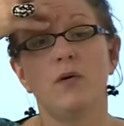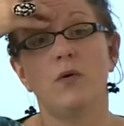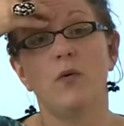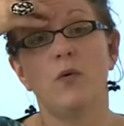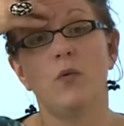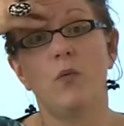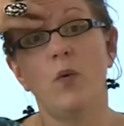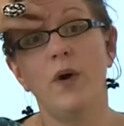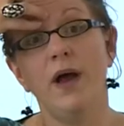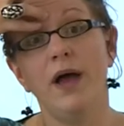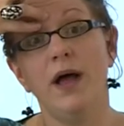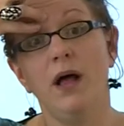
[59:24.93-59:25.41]

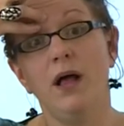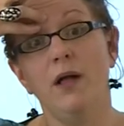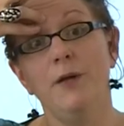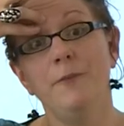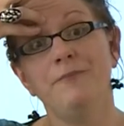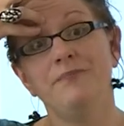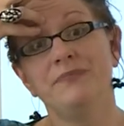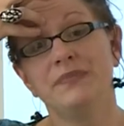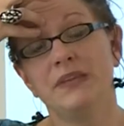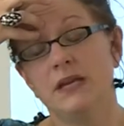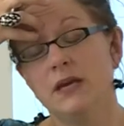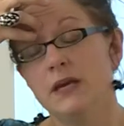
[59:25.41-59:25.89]

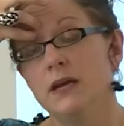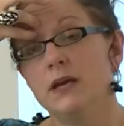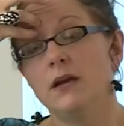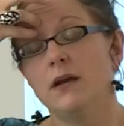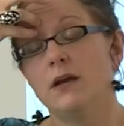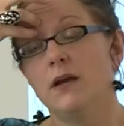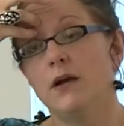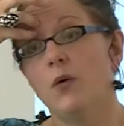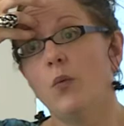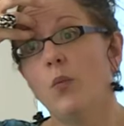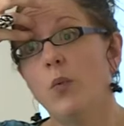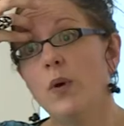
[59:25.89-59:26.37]
Well,
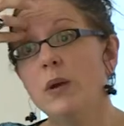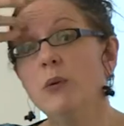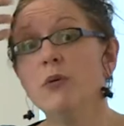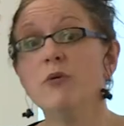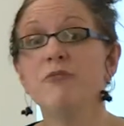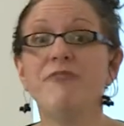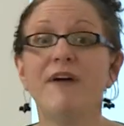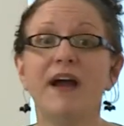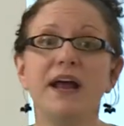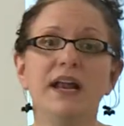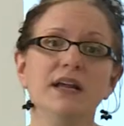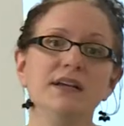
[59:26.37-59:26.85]
we were
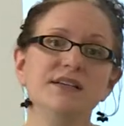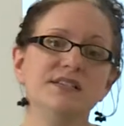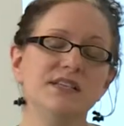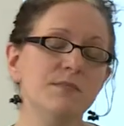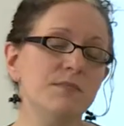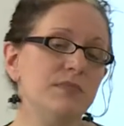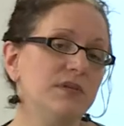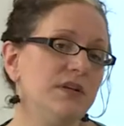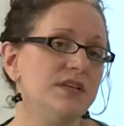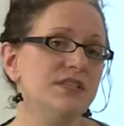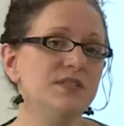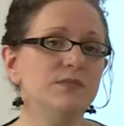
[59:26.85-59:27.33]
fighting
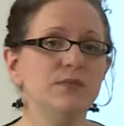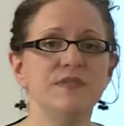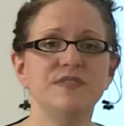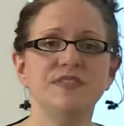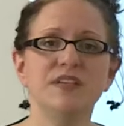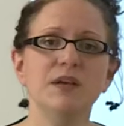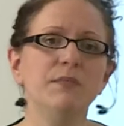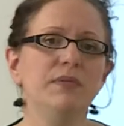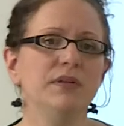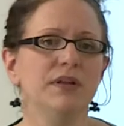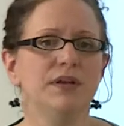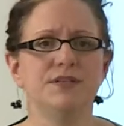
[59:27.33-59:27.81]
symbolism with
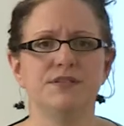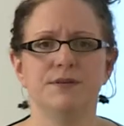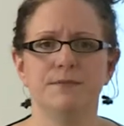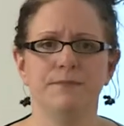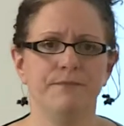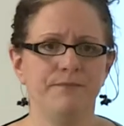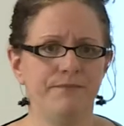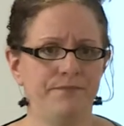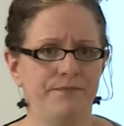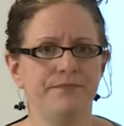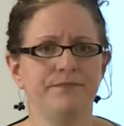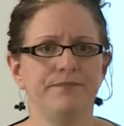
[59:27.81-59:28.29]
symbolism.
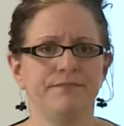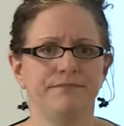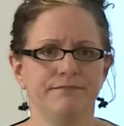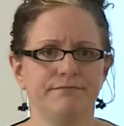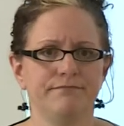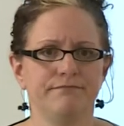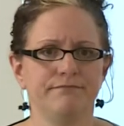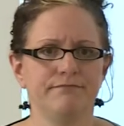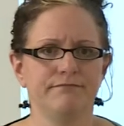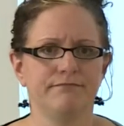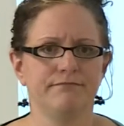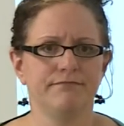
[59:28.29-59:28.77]
Yeah, uh
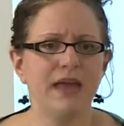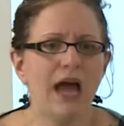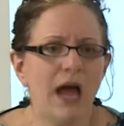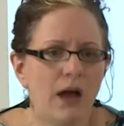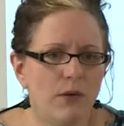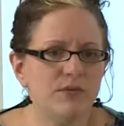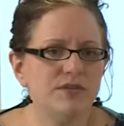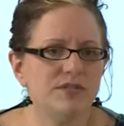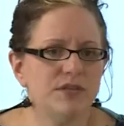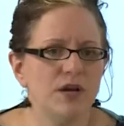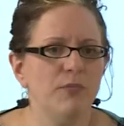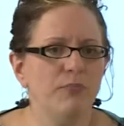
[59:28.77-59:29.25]
-huh. That
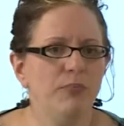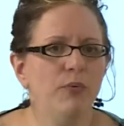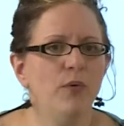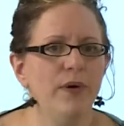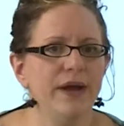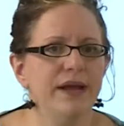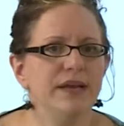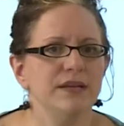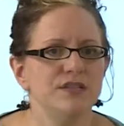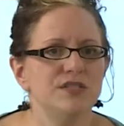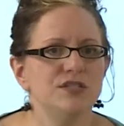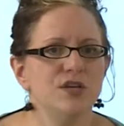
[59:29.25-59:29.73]
was our
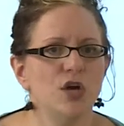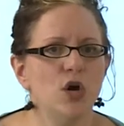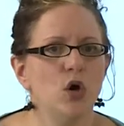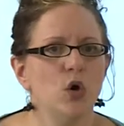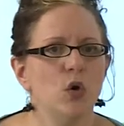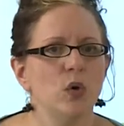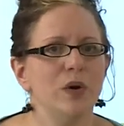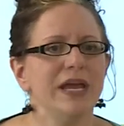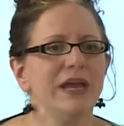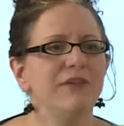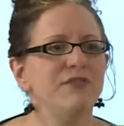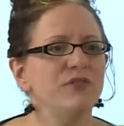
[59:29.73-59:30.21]
point. So
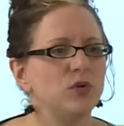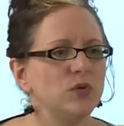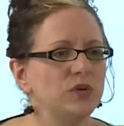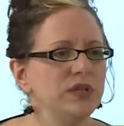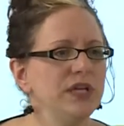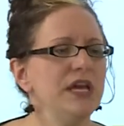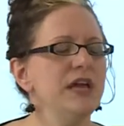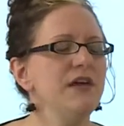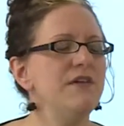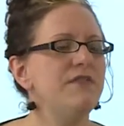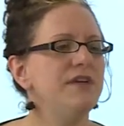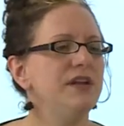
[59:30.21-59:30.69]
if you
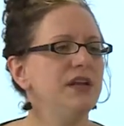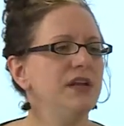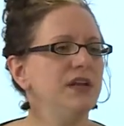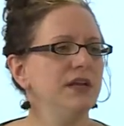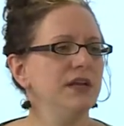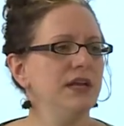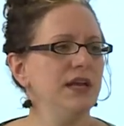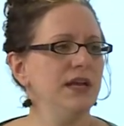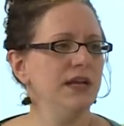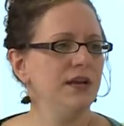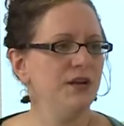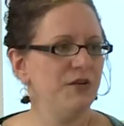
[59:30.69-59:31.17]
live in an,
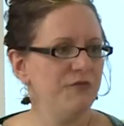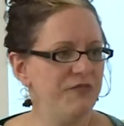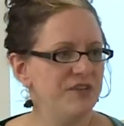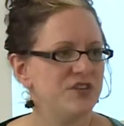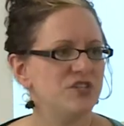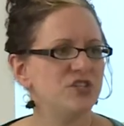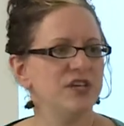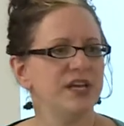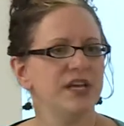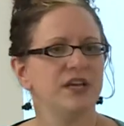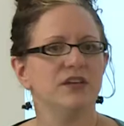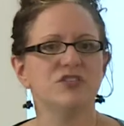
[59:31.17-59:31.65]
in an
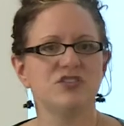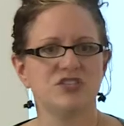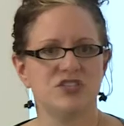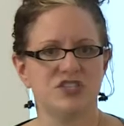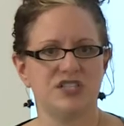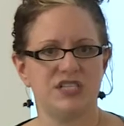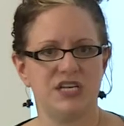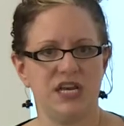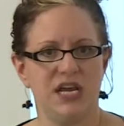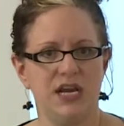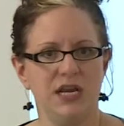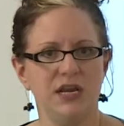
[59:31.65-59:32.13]
official English
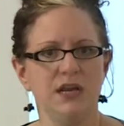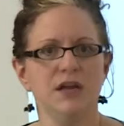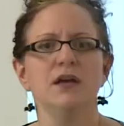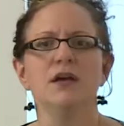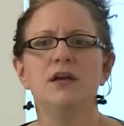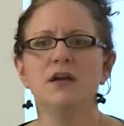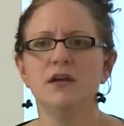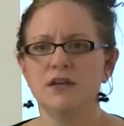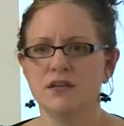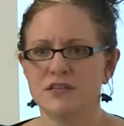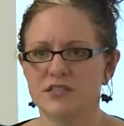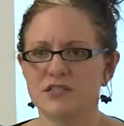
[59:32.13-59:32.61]
state,
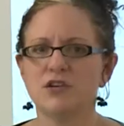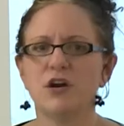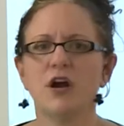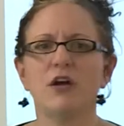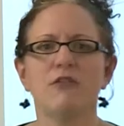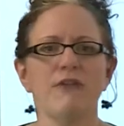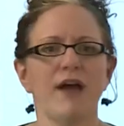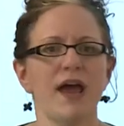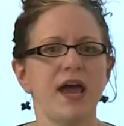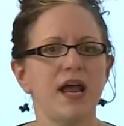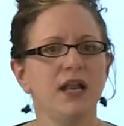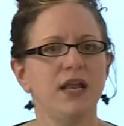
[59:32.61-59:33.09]
start
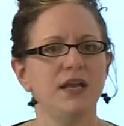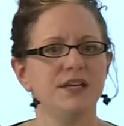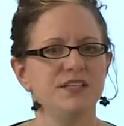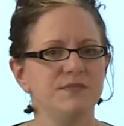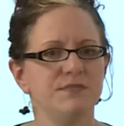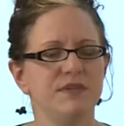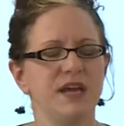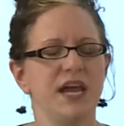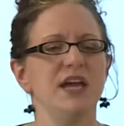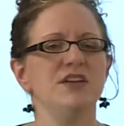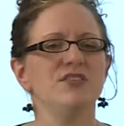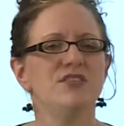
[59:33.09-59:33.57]
rattling
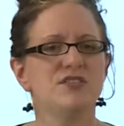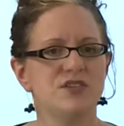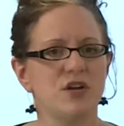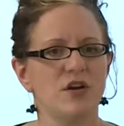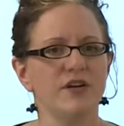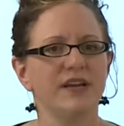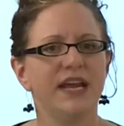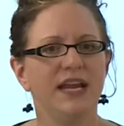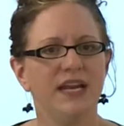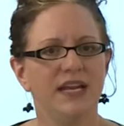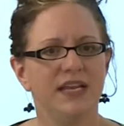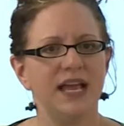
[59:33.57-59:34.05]
some cages,
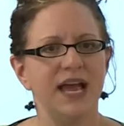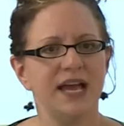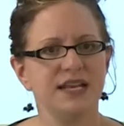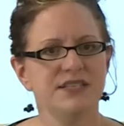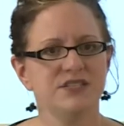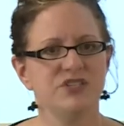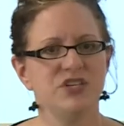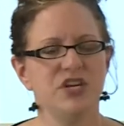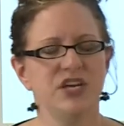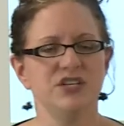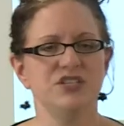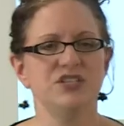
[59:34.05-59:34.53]
start getting that
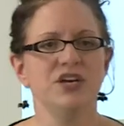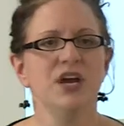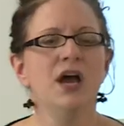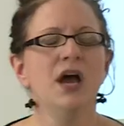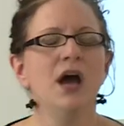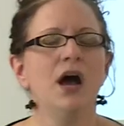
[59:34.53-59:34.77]
to change.